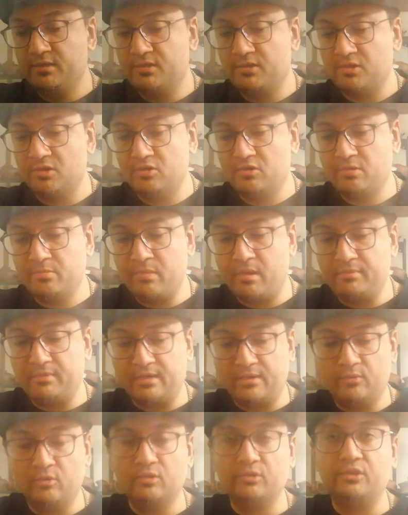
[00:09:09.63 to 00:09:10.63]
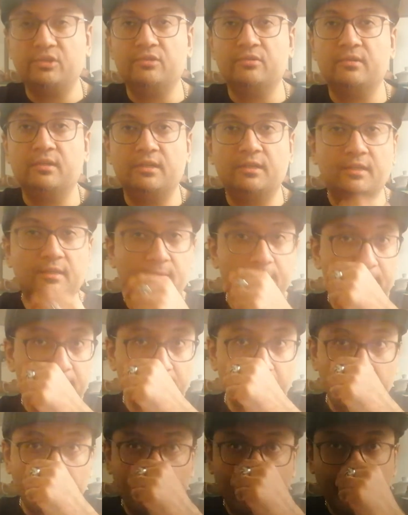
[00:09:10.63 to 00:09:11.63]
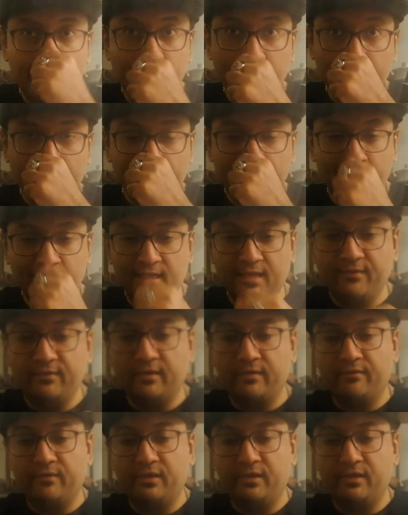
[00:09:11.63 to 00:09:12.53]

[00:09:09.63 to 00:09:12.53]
so maybe I won't do an evening